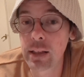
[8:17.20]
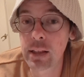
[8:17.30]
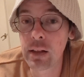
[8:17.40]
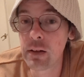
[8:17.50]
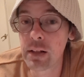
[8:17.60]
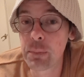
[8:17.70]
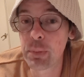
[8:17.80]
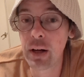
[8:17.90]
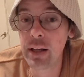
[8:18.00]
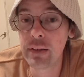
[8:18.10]
You can only
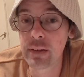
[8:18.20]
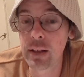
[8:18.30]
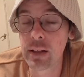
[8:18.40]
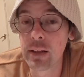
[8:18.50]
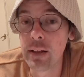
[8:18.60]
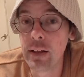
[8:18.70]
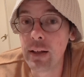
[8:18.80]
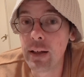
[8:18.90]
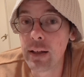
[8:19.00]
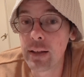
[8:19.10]
praise it.
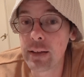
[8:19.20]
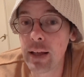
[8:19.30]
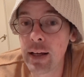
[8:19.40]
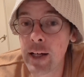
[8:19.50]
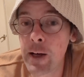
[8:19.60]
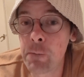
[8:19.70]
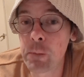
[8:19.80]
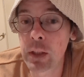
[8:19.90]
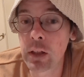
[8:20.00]
Um,